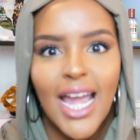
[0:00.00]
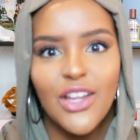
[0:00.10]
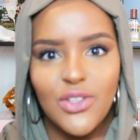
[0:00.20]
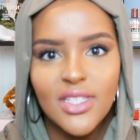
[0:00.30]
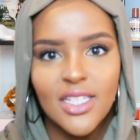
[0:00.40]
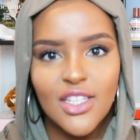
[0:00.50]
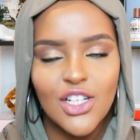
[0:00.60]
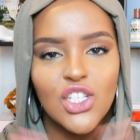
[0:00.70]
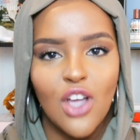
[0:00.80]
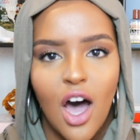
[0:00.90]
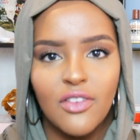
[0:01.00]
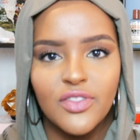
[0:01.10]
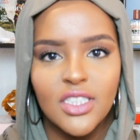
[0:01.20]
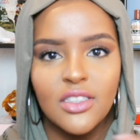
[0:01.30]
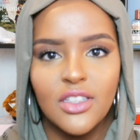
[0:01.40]
And you see they're
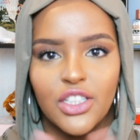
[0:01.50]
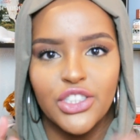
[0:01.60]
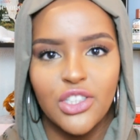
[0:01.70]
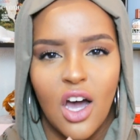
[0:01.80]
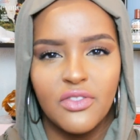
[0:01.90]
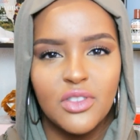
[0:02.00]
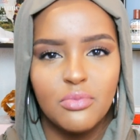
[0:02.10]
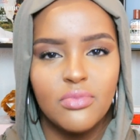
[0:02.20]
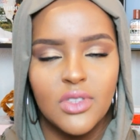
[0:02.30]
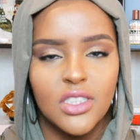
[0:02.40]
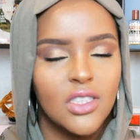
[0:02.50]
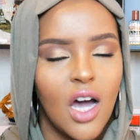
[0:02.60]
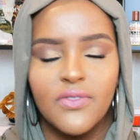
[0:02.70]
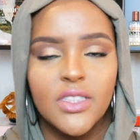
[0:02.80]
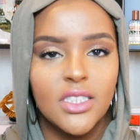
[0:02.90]
soft, they're soft, the
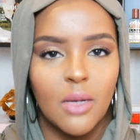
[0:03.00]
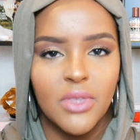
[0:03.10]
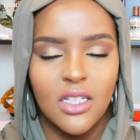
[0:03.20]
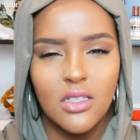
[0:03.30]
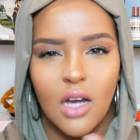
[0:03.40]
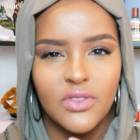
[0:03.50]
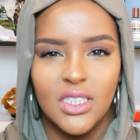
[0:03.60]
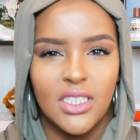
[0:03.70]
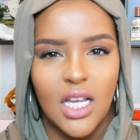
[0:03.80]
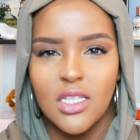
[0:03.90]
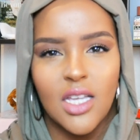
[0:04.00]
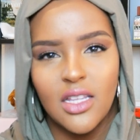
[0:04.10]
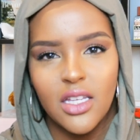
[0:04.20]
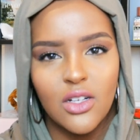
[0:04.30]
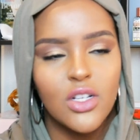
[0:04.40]
soft something, soft and sexy, I
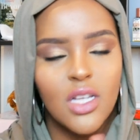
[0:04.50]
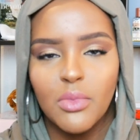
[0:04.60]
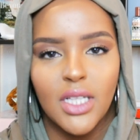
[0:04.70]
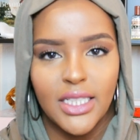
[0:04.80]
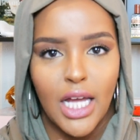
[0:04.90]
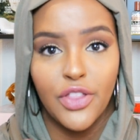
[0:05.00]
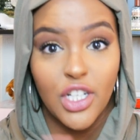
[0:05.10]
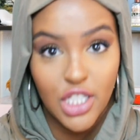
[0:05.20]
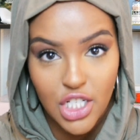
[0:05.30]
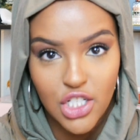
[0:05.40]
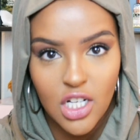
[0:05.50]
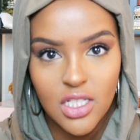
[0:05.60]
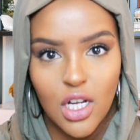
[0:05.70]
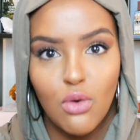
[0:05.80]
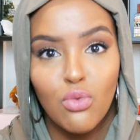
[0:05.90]
think, or something like that. They're
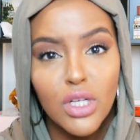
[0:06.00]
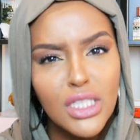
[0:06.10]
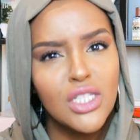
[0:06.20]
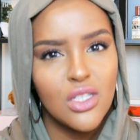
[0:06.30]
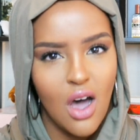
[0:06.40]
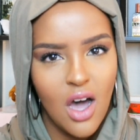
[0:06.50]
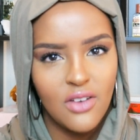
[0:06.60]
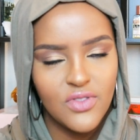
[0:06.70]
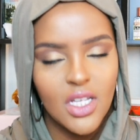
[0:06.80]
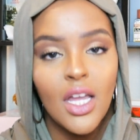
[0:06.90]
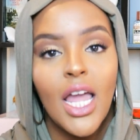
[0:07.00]
t-shirts that are really soft.